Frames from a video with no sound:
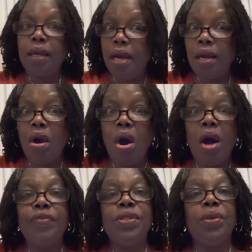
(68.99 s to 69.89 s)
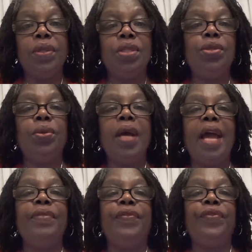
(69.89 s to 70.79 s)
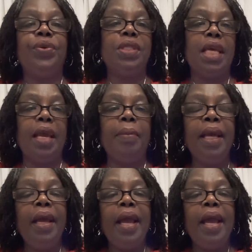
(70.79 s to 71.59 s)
cut off so that you'll have the full tape.